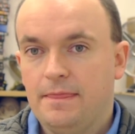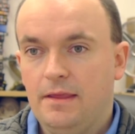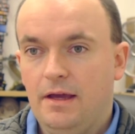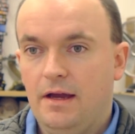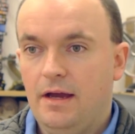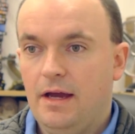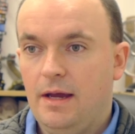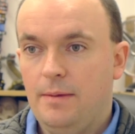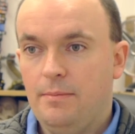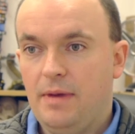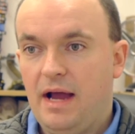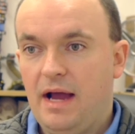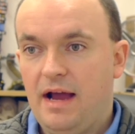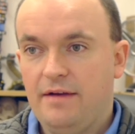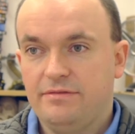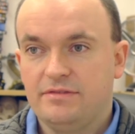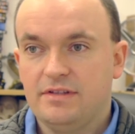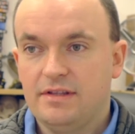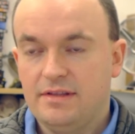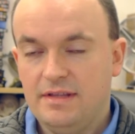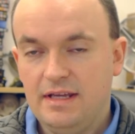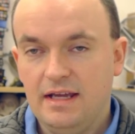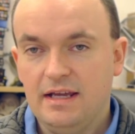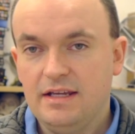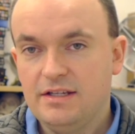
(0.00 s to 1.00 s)

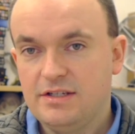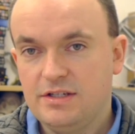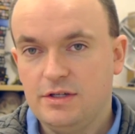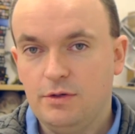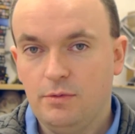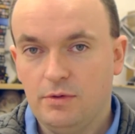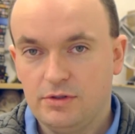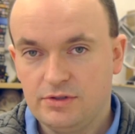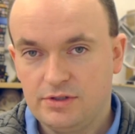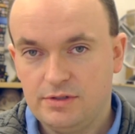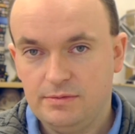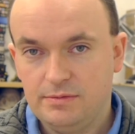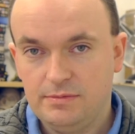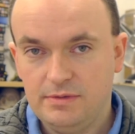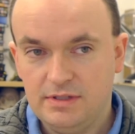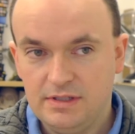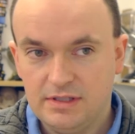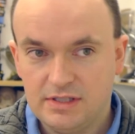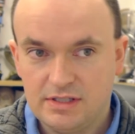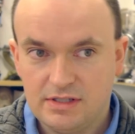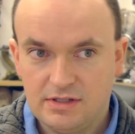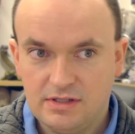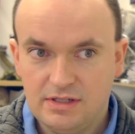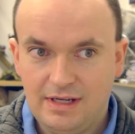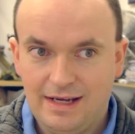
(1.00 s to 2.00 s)
after this, you want to
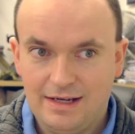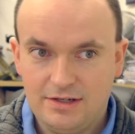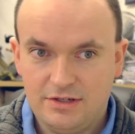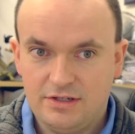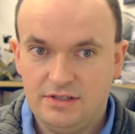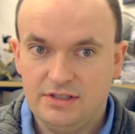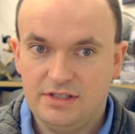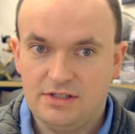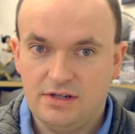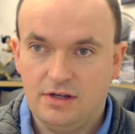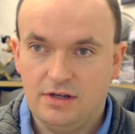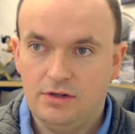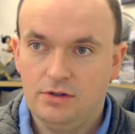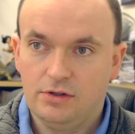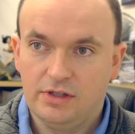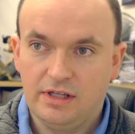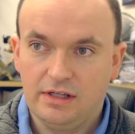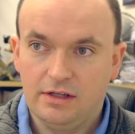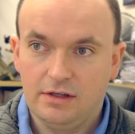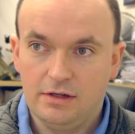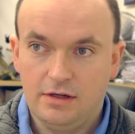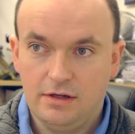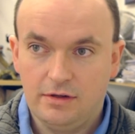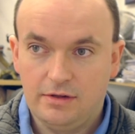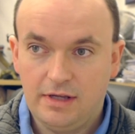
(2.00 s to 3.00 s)
actually start
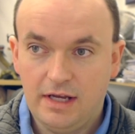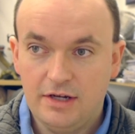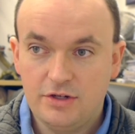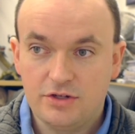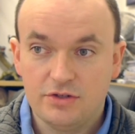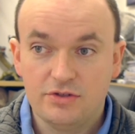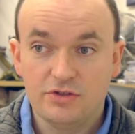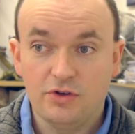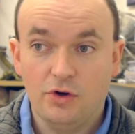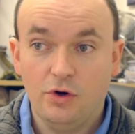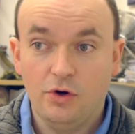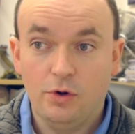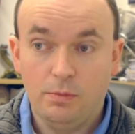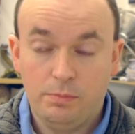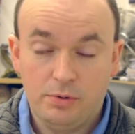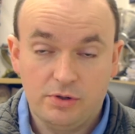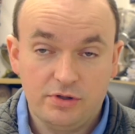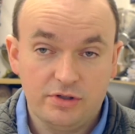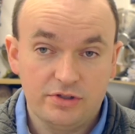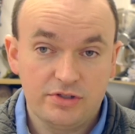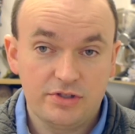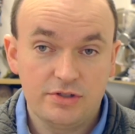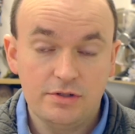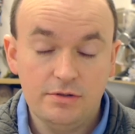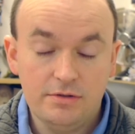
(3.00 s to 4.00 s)
looking at locations or
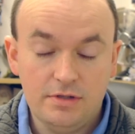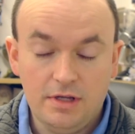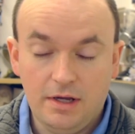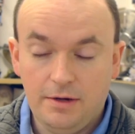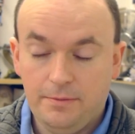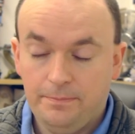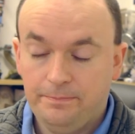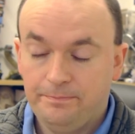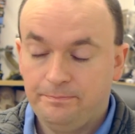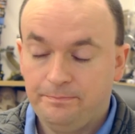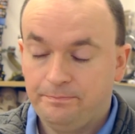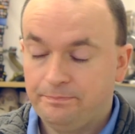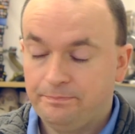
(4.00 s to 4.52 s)
book a studio.